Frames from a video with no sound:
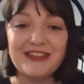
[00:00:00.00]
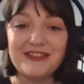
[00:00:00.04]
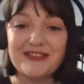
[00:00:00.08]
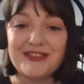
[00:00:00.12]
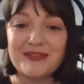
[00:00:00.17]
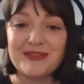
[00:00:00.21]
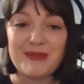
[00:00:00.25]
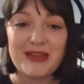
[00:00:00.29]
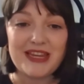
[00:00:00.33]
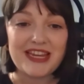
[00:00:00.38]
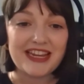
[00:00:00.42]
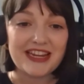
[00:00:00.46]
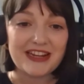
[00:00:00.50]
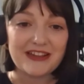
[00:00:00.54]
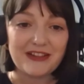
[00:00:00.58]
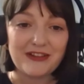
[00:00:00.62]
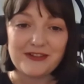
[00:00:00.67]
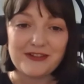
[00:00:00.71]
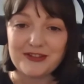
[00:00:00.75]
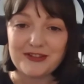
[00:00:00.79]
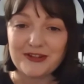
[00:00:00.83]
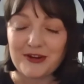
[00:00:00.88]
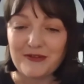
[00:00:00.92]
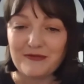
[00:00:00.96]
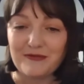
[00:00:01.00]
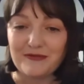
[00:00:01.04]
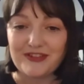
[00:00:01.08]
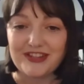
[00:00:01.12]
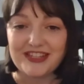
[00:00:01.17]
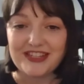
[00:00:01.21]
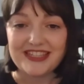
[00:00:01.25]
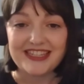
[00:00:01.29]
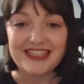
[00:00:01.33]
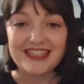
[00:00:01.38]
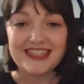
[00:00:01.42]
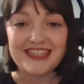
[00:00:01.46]
speaking at lots of
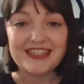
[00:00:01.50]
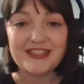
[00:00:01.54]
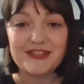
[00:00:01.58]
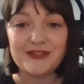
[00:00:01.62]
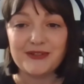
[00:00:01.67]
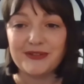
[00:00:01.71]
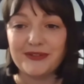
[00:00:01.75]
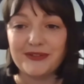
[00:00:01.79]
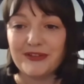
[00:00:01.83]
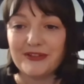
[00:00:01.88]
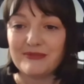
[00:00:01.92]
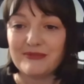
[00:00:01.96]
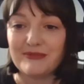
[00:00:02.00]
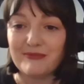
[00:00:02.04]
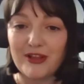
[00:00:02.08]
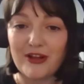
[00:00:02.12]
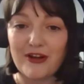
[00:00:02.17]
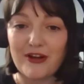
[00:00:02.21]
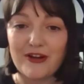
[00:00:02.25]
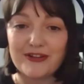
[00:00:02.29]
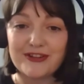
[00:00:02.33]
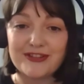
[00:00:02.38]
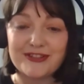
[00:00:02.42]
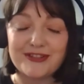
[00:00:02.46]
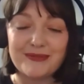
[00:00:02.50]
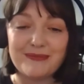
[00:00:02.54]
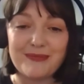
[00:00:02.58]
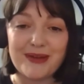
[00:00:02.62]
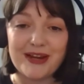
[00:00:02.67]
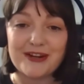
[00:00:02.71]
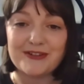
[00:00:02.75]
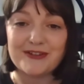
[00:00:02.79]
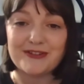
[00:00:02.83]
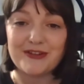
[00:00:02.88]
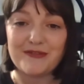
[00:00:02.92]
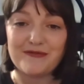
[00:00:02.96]
conferences, doing lots of blogs on
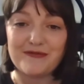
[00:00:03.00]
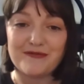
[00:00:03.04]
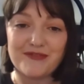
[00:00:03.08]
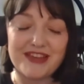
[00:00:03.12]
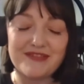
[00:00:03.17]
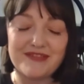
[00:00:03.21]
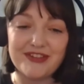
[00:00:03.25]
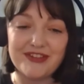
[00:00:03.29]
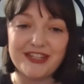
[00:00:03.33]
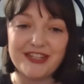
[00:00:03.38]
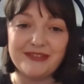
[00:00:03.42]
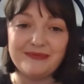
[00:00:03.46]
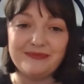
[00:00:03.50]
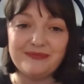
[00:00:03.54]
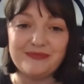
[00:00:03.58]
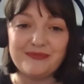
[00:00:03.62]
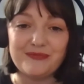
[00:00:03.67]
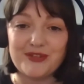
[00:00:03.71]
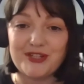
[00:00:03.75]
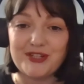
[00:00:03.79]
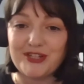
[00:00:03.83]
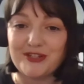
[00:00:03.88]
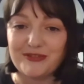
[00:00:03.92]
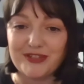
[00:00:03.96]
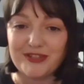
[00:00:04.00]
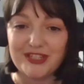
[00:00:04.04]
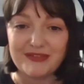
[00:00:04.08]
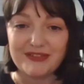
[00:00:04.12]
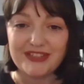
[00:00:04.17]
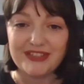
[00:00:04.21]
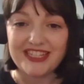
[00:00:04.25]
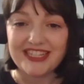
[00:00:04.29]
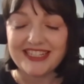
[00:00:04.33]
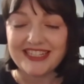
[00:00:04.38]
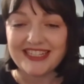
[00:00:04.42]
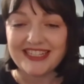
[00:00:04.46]
Microsoft Viva, which is really,
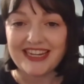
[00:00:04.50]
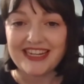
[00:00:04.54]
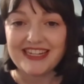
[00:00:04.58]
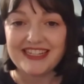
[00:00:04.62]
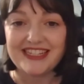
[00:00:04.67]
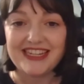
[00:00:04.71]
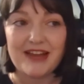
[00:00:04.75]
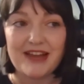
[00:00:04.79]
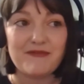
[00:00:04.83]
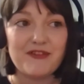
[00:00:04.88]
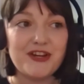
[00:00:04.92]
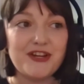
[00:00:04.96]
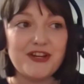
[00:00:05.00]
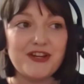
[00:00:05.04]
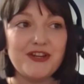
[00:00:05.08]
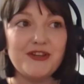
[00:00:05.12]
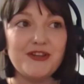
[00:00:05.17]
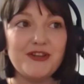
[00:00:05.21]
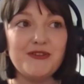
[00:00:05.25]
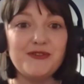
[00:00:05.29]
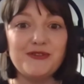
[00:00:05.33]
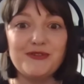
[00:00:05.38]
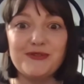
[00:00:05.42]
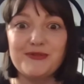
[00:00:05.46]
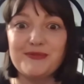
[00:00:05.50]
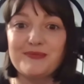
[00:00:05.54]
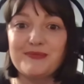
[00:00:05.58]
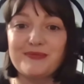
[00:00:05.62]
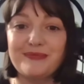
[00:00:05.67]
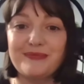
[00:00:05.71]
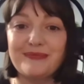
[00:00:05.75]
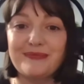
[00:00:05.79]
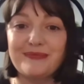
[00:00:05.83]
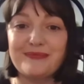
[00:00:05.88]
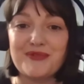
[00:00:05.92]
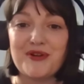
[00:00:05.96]
really exciting to have a new
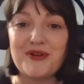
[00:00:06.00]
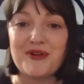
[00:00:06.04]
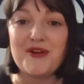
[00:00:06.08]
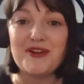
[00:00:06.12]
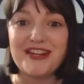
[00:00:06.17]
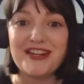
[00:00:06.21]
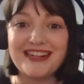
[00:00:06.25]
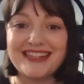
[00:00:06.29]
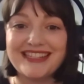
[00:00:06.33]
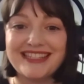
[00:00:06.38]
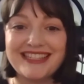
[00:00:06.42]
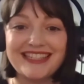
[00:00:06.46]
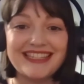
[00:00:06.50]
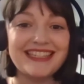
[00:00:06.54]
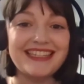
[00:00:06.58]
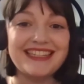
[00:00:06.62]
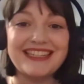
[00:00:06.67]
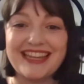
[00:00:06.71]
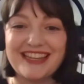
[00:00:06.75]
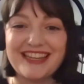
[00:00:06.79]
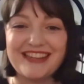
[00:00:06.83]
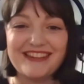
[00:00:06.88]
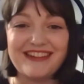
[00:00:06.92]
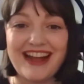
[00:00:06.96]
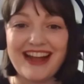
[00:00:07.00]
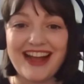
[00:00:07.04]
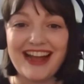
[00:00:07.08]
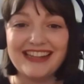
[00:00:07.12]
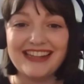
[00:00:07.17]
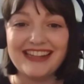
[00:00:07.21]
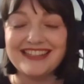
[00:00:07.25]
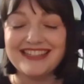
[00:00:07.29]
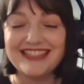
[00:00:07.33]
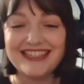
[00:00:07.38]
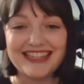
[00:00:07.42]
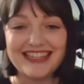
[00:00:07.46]
product to get your
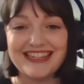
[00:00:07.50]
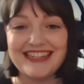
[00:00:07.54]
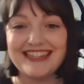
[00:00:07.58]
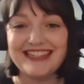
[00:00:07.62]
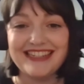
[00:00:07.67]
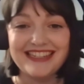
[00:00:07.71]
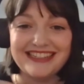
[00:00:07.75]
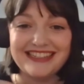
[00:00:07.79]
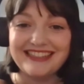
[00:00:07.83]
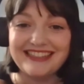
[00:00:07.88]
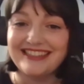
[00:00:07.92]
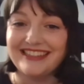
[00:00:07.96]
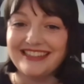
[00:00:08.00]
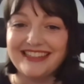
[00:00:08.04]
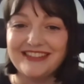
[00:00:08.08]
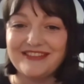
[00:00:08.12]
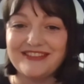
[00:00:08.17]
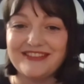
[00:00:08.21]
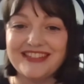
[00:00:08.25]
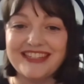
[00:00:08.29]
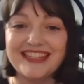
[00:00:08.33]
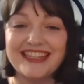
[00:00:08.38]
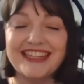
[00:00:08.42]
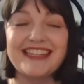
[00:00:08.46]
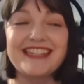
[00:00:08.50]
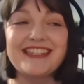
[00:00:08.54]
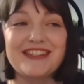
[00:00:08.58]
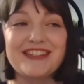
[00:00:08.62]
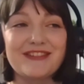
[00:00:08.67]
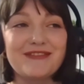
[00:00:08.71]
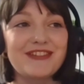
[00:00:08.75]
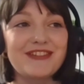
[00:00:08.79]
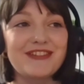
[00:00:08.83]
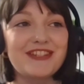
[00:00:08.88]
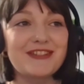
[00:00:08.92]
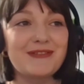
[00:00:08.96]
hands in and, you know, dig
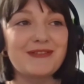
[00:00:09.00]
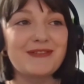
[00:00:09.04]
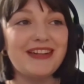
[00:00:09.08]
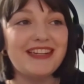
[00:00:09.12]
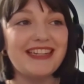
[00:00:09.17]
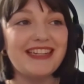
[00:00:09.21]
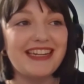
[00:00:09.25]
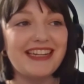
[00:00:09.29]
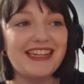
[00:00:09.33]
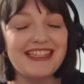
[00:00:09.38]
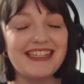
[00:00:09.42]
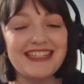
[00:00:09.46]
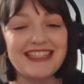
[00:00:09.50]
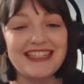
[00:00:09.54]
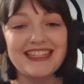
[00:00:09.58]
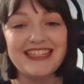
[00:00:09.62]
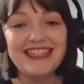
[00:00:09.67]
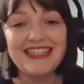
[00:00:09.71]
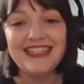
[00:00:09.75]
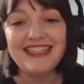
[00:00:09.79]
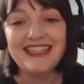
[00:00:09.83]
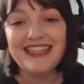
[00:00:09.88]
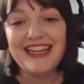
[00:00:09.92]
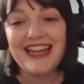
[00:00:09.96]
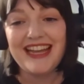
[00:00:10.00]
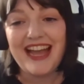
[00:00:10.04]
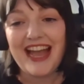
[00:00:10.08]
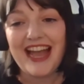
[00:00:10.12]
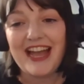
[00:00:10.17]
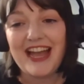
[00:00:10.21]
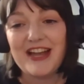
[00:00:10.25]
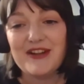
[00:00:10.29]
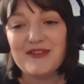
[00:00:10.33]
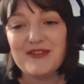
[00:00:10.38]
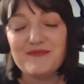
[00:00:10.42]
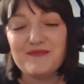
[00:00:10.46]
into, which is quite nice.
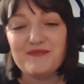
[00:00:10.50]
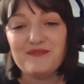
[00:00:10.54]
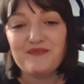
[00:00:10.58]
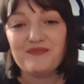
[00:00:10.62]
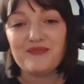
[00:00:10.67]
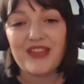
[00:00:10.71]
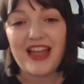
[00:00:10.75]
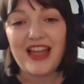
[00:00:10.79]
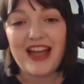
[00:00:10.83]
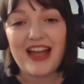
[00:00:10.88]
And